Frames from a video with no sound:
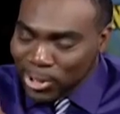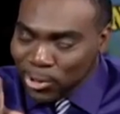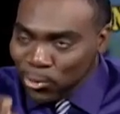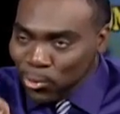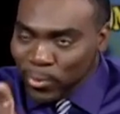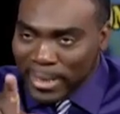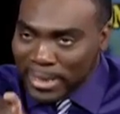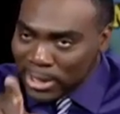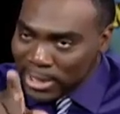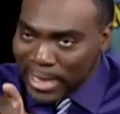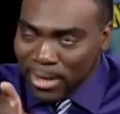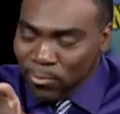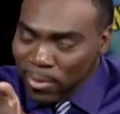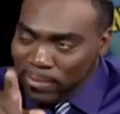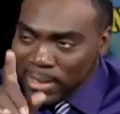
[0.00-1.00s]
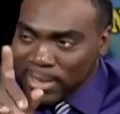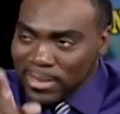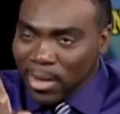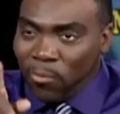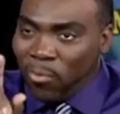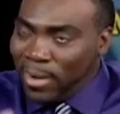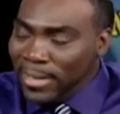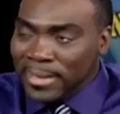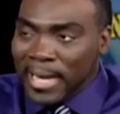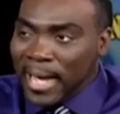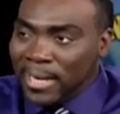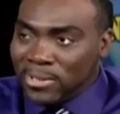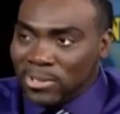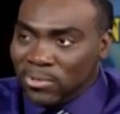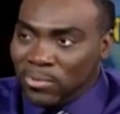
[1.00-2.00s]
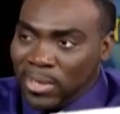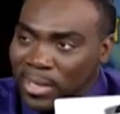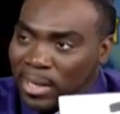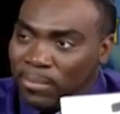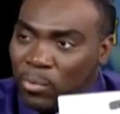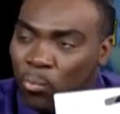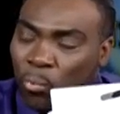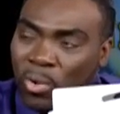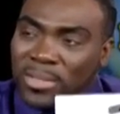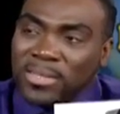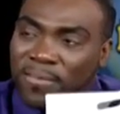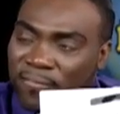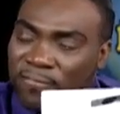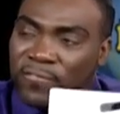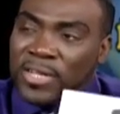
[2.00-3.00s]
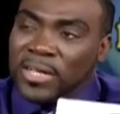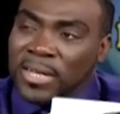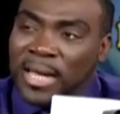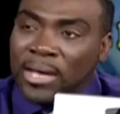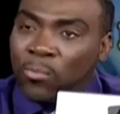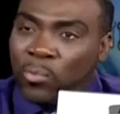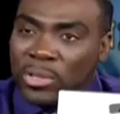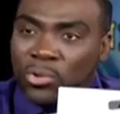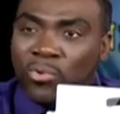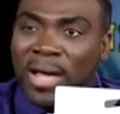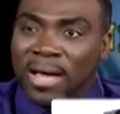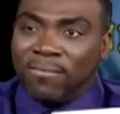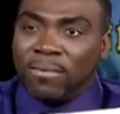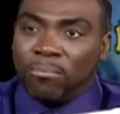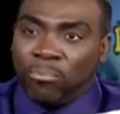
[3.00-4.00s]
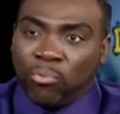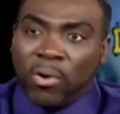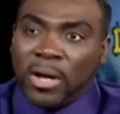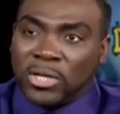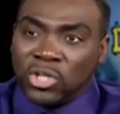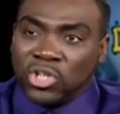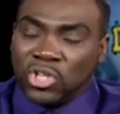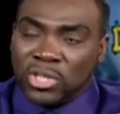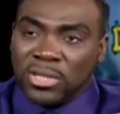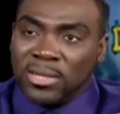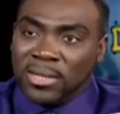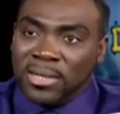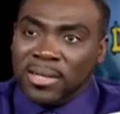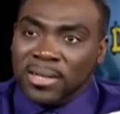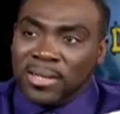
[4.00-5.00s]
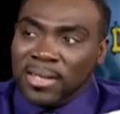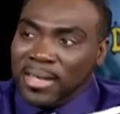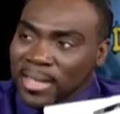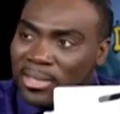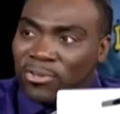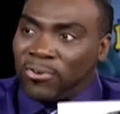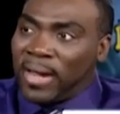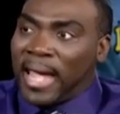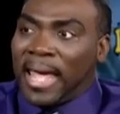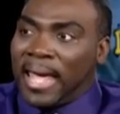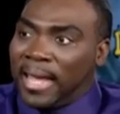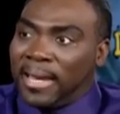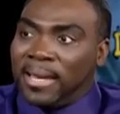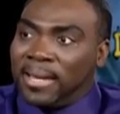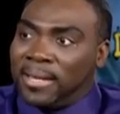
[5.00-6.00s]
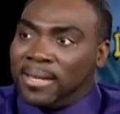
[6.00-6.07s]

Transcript: great segue. Because I wanted to ask you, I mean, what does it feel like when you have a brush in your hand?